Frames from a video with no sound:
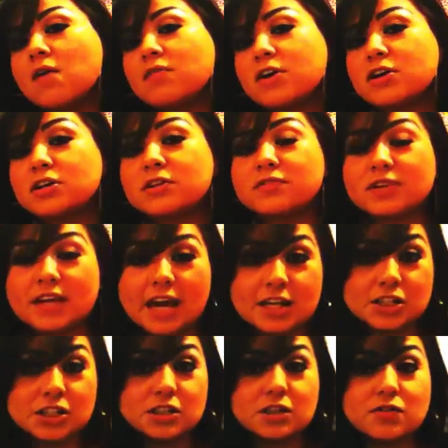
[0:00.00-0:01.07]
of our
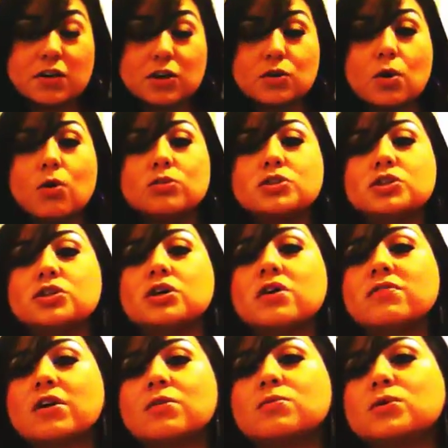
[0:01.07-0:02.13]
unification, of our culture,
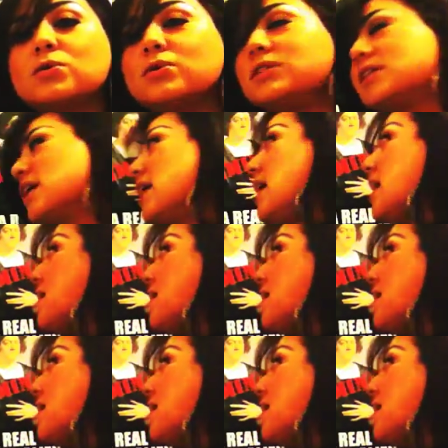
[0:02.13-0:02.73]
of our roots.